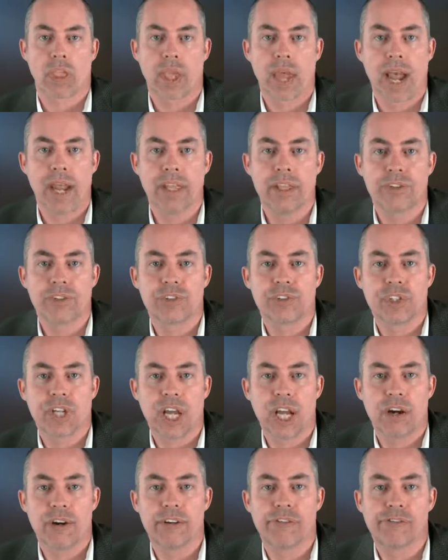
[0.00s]
Hi, this is
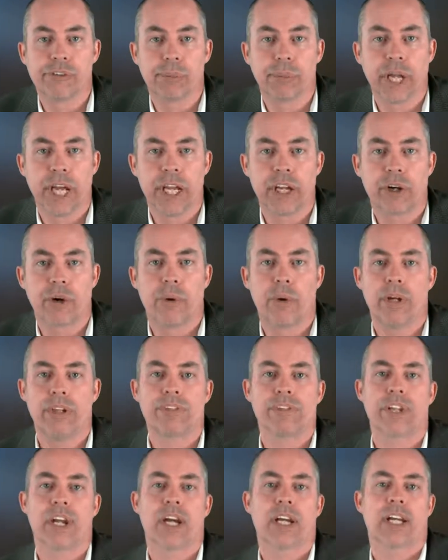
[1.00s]
Gary from
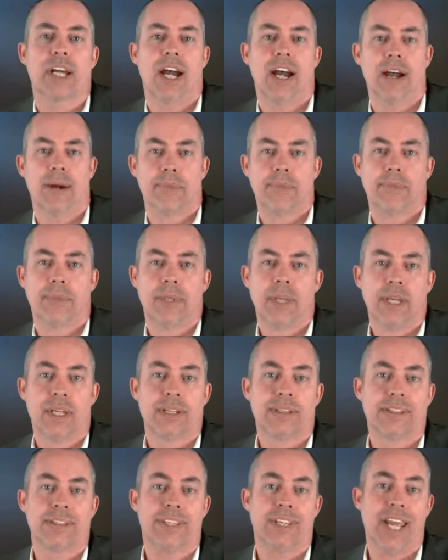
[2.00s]
landofcoins.com.
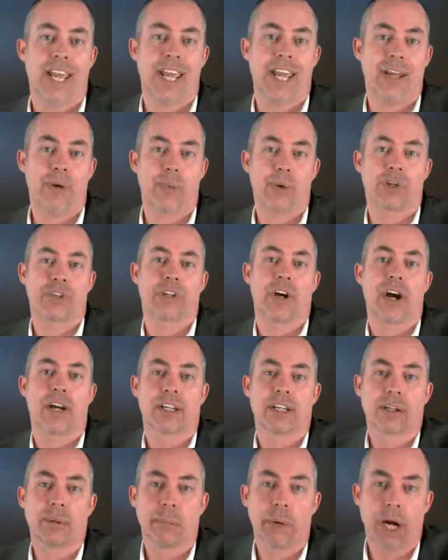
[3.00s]
Today we're
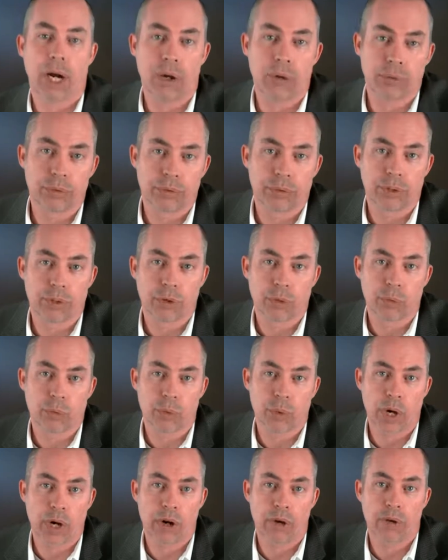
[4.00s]
talking about
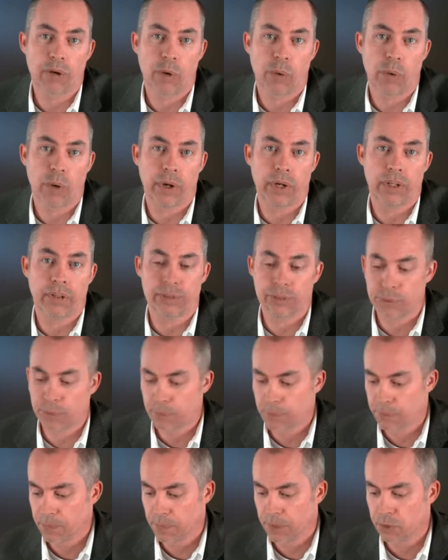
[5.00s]
rare coins,
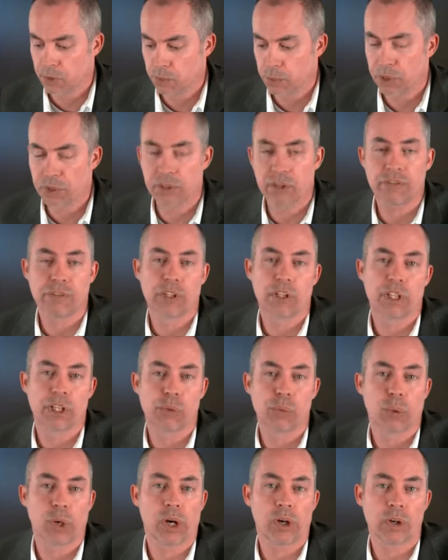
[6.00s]

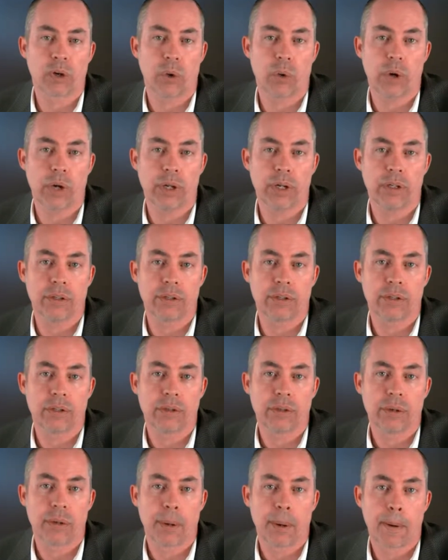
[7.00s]
specifically rare coin
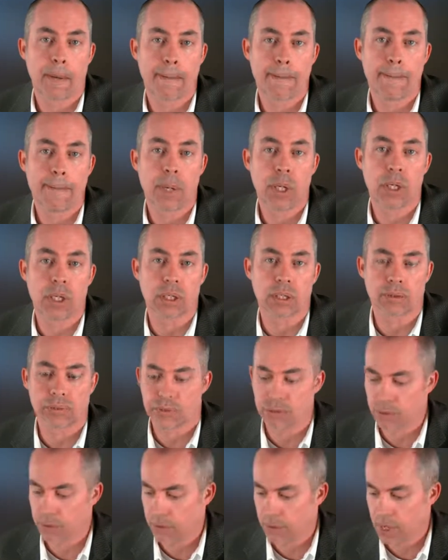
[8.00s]

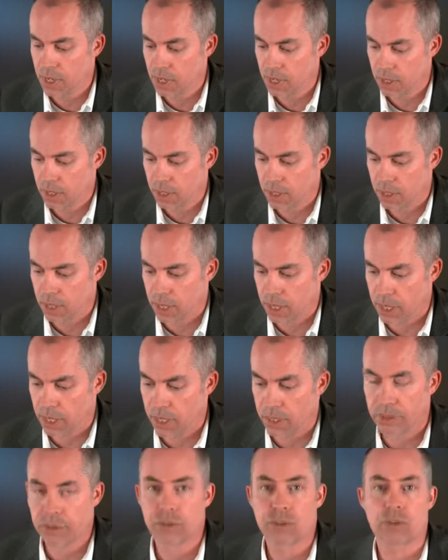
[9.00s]
books.
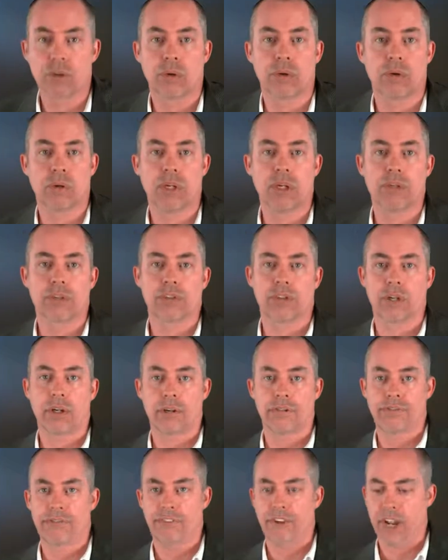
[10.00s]
Uh, so here's
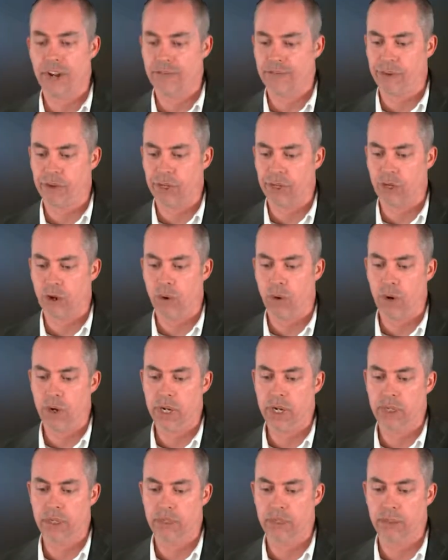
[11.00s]
a favorite
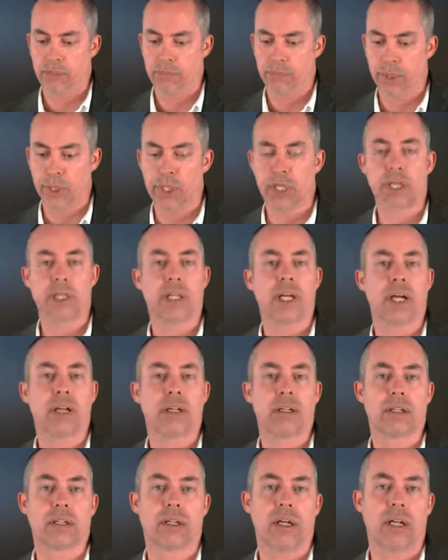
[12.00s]
coin book
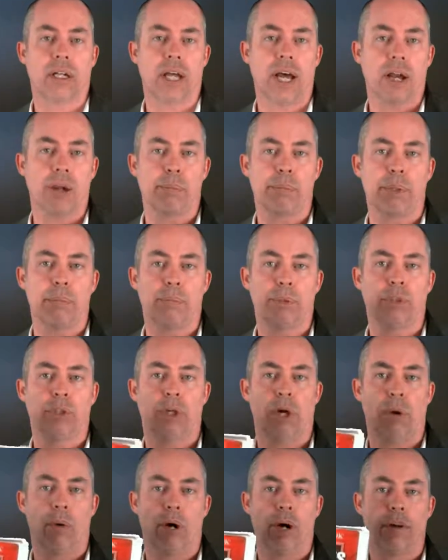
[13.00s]
that a lot of people
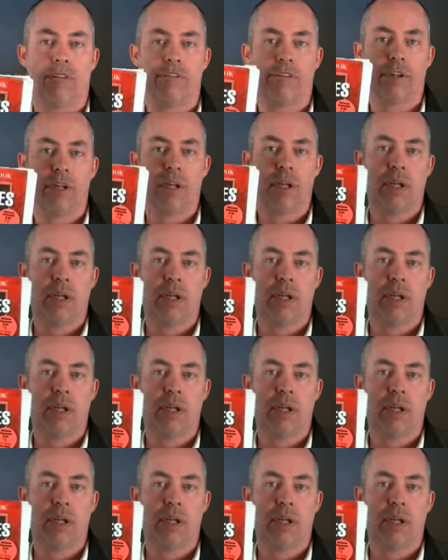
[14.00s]
know of.